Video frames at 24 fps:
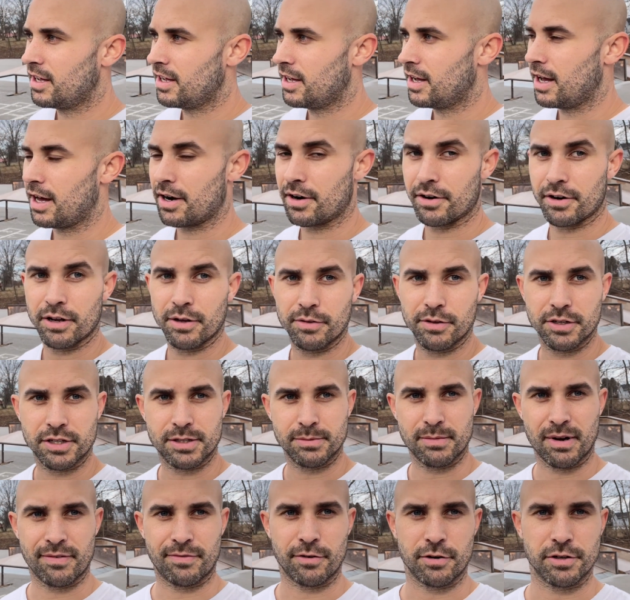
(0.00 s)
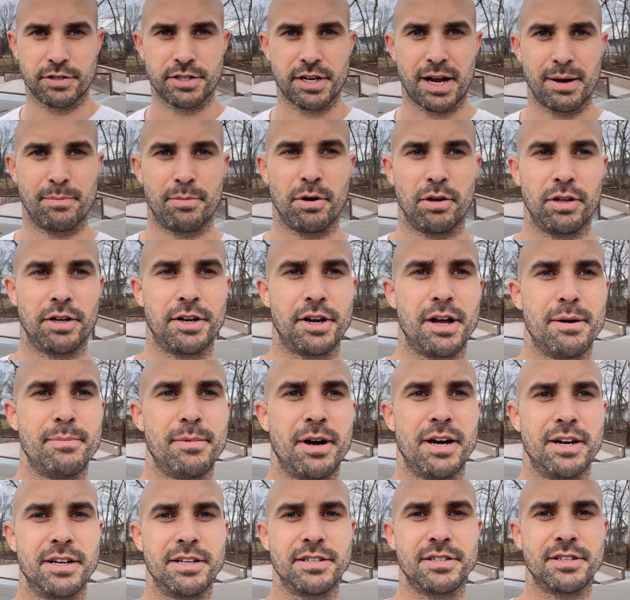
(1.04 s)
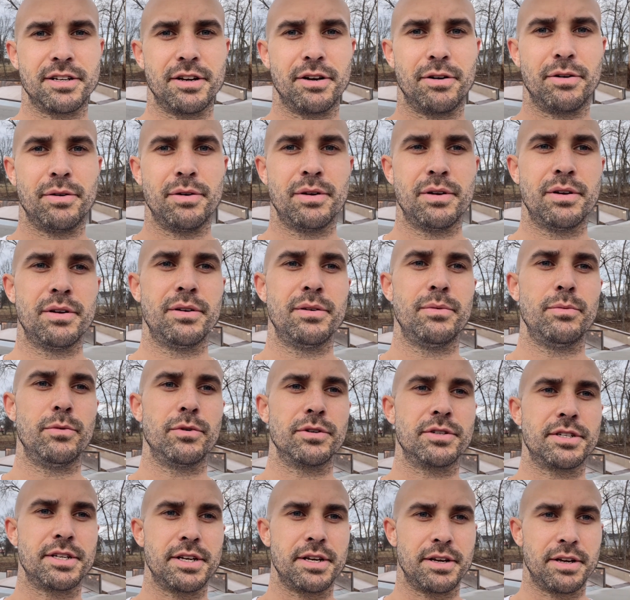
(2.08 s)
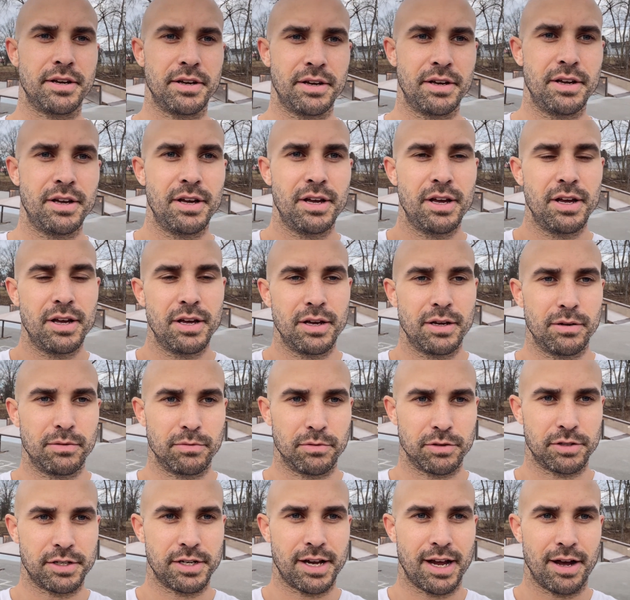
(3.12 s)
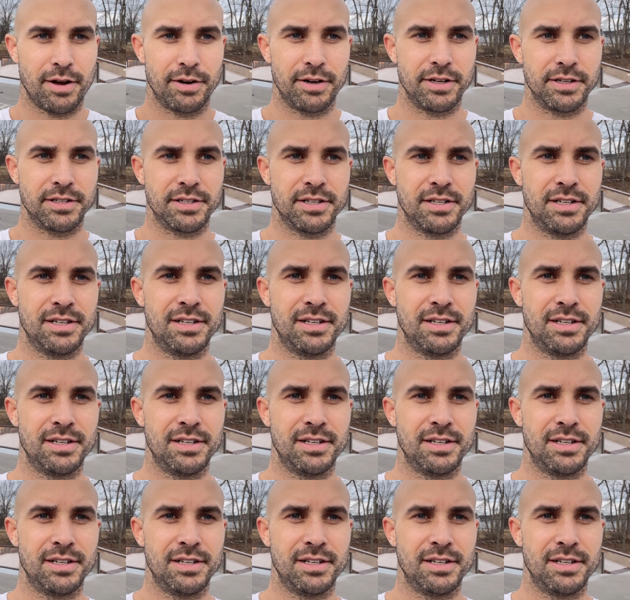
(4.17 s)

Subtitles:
I don't know. This is my first time pulling up on it, so we'll see. We'll see how it is.